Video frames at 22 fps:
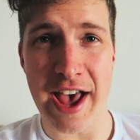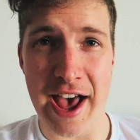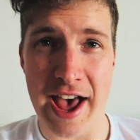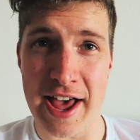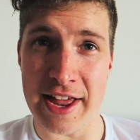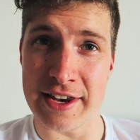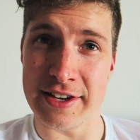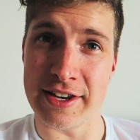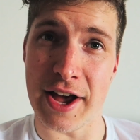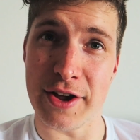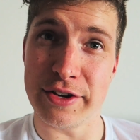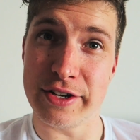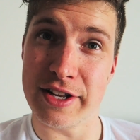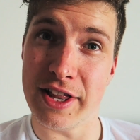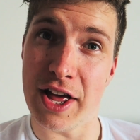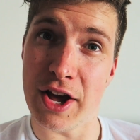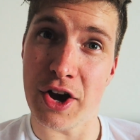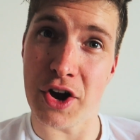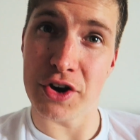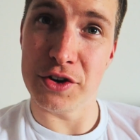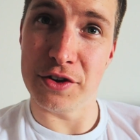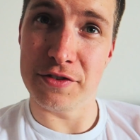yeah, and how do you
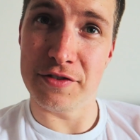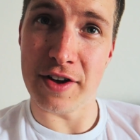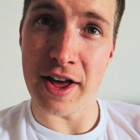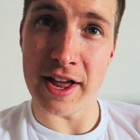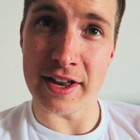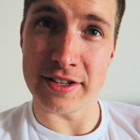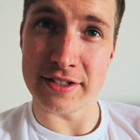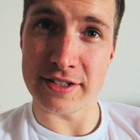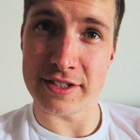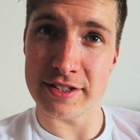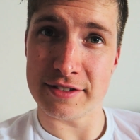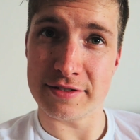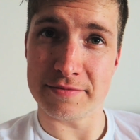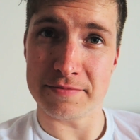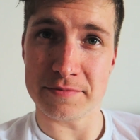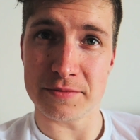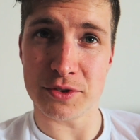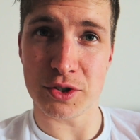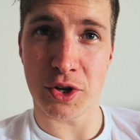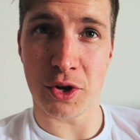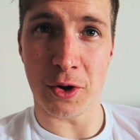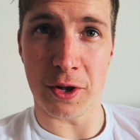like our new fence?
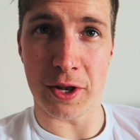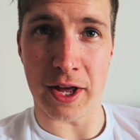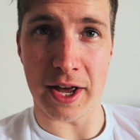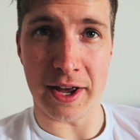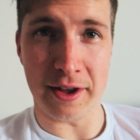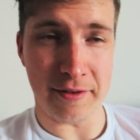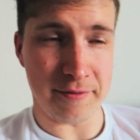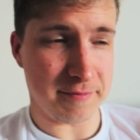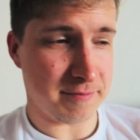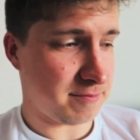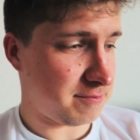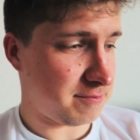It's cool, eh?